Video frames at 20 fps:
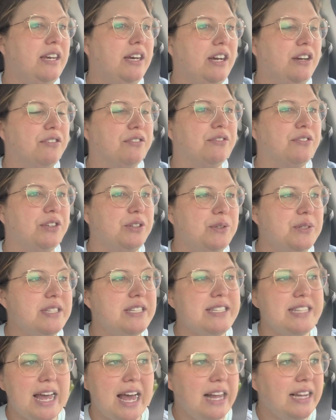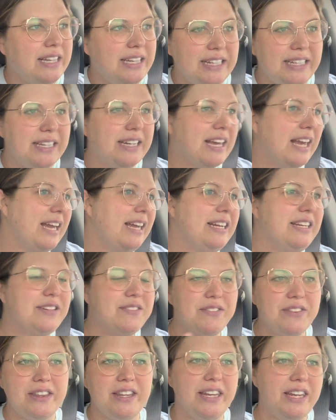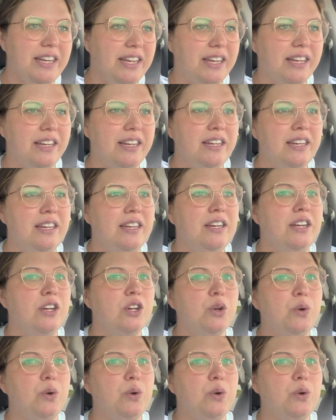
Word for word: a fruit salad kind of thing.